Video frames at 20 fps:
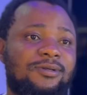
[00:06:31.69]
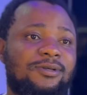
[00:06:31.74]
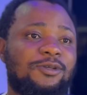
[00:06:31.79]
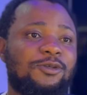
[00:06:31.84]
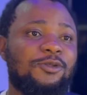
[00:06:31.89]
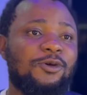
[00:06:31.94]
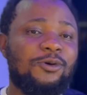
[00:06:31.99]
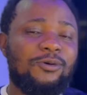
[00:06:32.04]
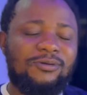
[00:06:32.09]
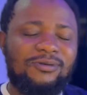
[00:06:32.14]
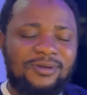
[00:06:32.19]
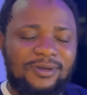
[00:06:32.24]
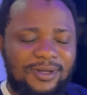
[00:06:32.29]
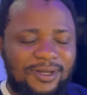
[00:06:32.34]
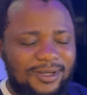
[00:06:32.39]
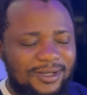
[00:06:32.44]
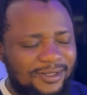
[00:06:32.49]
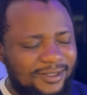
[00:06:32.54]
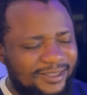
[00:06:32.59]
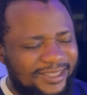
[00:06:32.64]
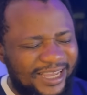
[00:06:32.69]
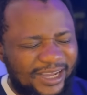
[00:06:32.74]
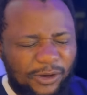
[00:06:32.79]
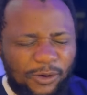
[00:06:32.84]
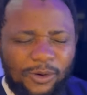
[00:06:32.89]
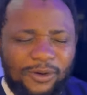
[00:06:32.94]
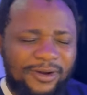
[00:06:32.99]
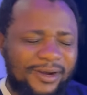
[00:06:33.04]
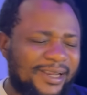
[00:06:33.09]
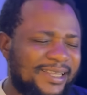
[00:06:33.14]
You know,
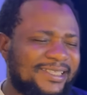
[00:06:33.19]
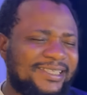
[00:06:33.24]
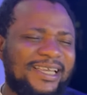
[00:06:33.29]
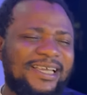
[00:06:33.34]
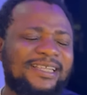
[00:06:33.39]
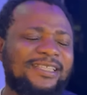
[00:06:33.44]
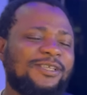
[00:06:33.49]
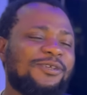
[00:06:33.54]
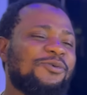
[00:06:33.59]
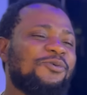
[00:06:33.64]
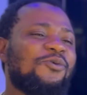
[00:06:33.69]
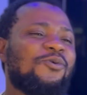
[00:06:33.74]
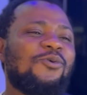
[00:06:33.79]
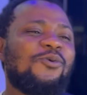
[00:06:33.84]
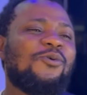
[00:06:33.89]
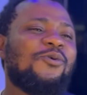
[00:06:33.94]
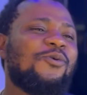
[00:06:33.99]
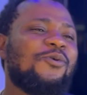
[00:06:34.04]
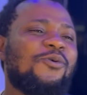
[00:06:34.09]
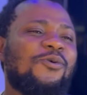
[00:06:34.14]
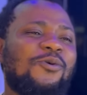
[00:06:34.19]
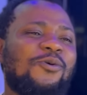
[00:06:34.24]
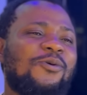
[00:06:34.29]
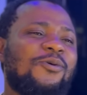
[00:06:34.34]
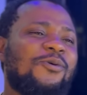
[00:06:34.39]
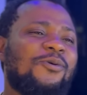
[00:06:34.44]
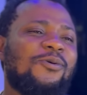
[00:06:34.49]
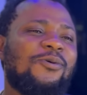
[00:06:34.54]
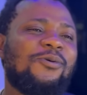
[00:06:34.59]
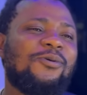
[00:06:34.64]
decorated the
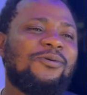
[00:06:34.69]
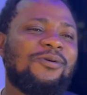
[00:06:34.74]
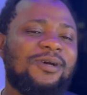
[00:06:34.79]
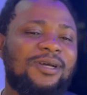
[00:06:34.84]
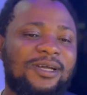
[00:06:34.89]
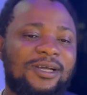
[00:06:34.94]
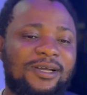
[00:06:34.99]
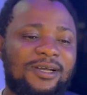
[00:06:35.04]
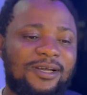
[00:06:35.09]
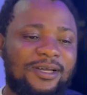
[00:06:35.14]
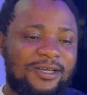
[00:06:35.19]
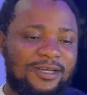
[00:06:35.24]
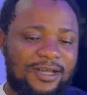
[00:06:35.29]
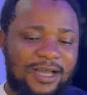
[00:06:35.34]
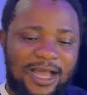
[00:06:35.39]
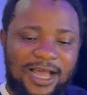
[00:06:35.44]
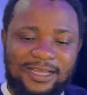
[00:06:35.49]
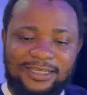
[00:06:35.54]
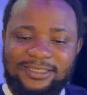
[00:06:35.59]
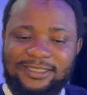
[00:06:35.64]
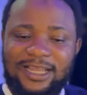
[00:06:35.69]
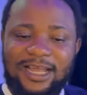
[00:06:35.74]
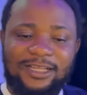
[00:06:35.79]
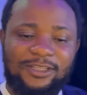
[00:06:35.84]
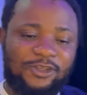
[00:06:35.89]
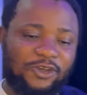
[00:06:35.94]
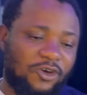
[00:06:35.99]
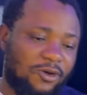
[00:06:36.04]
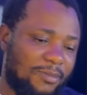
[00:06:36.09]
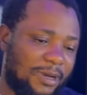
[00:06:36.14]
whole
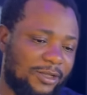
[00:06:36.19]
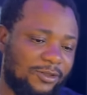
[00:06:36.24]
stadium.